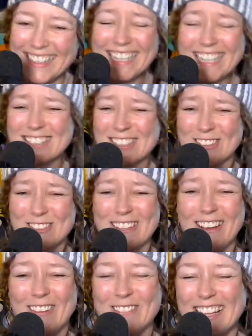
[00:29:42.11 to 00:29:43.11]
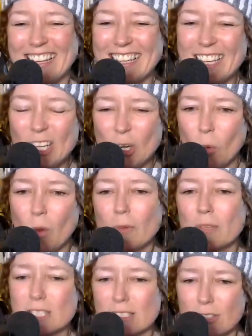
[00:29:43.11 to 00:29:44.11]
It's so dumb. What
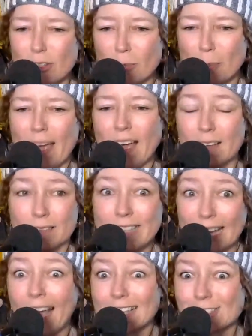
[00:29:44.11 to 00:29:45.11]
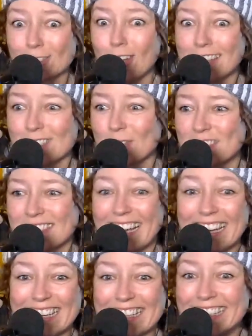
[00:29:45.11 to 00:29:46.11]
was in your past? Yes, lots of
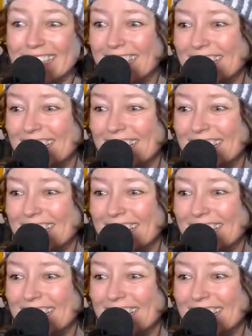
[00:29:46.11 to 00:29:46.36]
sin.